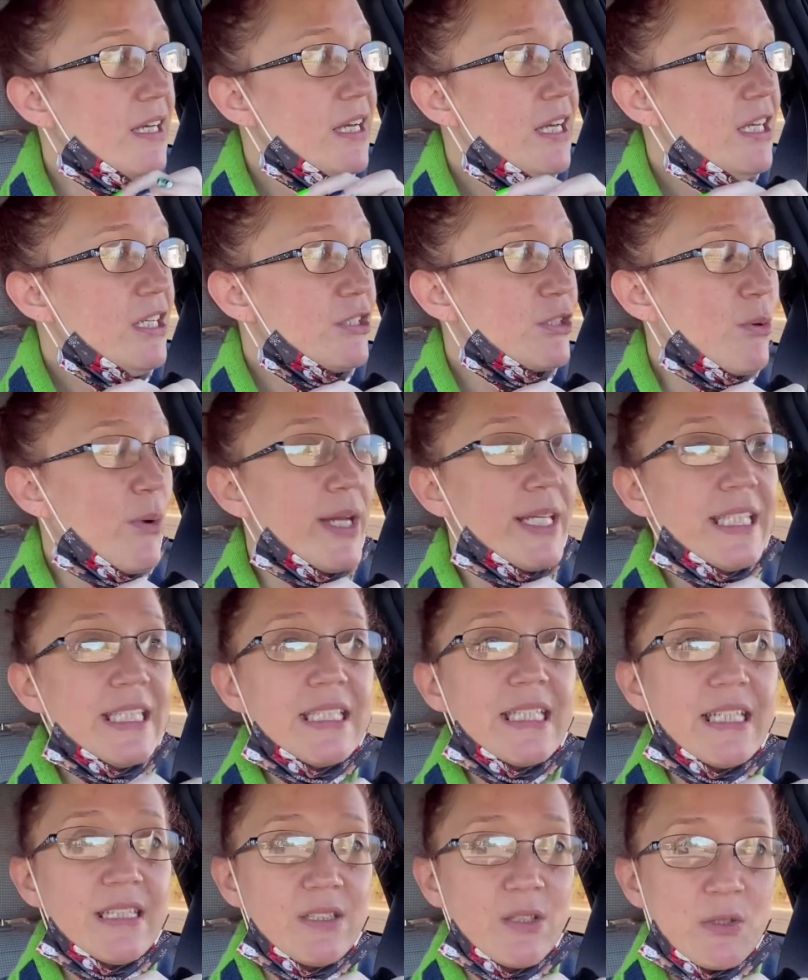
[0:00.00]
So I need to
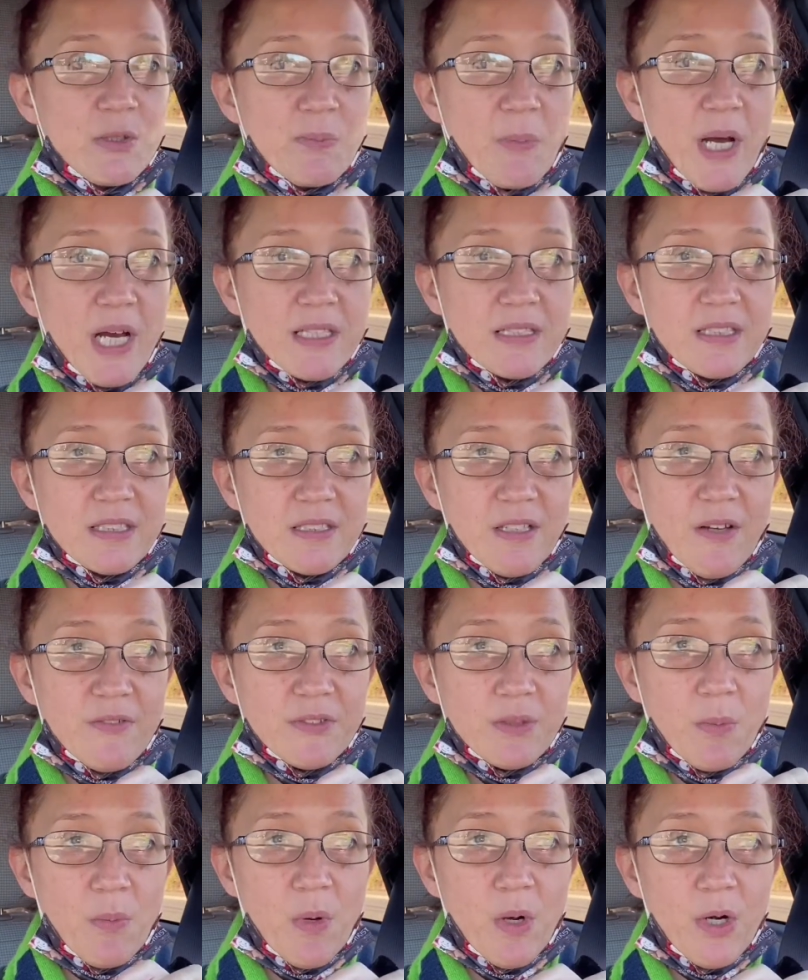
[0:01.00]
get those boxes off
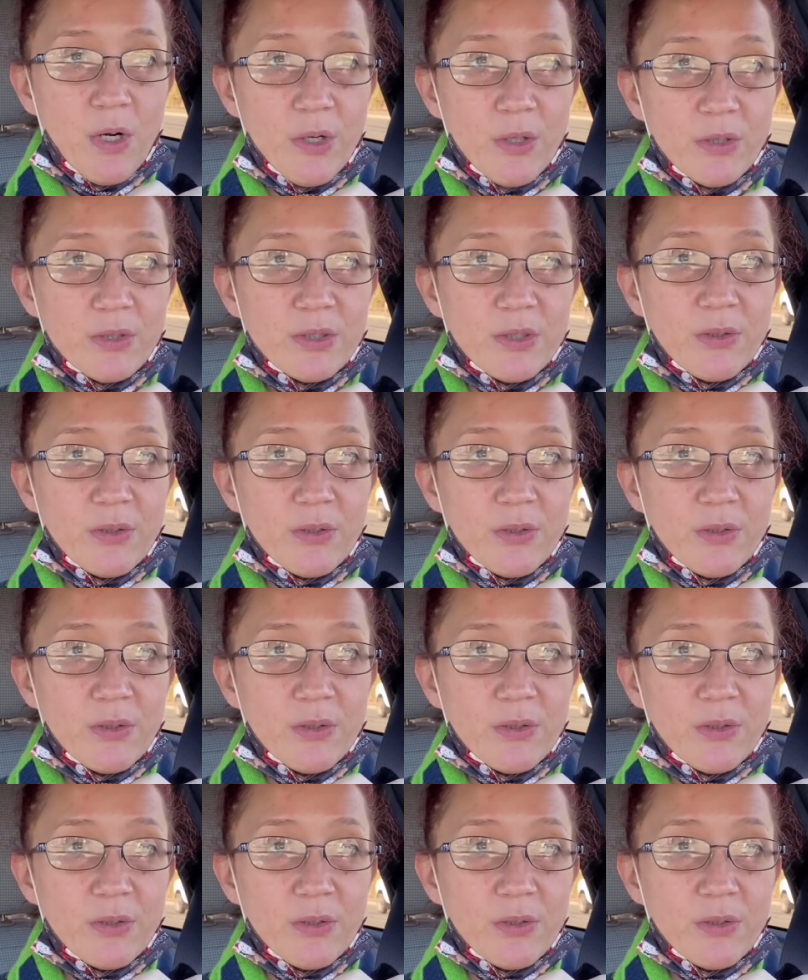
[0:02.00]
tomorrow so